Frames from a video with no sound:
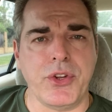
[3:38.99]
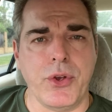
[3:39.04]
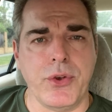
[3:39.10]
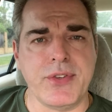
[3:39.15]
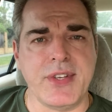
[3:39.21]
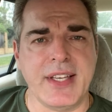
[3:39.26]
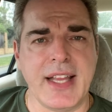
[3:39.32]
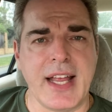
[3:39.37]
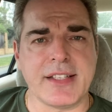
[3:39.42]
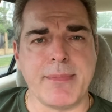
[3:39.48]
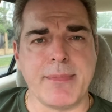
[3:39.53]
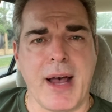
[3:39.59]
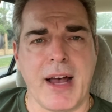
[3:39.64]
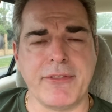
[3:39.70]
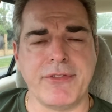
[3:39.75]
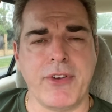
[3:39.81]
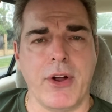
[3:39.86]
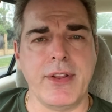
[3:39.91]
using their
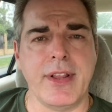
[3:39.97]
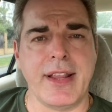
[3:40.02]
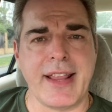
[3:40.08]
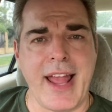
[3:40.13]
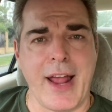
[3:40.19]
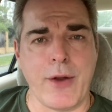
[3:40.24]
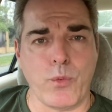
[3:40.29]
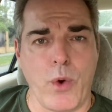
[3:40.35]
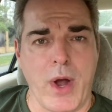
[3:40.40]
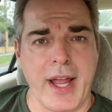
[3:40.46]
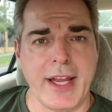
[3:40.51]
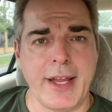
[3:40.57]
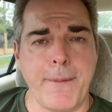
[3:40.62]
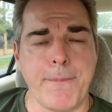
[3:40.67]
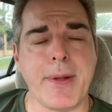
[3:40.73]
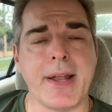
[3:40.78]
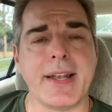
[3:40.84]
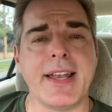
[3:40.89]
smartphone that way,
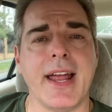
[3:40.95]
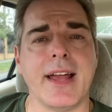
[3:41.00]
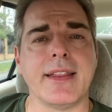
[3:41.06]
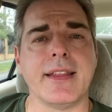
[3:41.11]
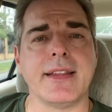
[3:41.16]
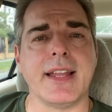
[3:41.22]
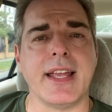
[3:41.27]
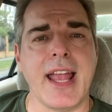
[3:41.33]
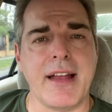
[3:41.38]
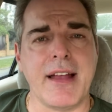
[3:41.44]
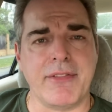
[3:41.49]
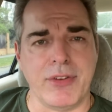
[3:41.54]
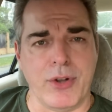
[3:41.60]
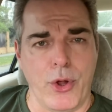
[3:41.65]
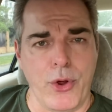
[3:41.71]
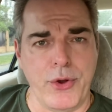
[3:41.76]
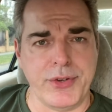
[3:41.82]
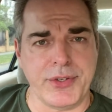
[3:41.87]
but now that they have
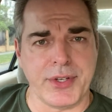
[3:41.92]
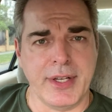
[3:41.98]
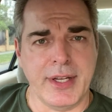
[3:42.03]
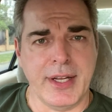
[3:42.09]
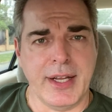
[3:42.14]
learnt,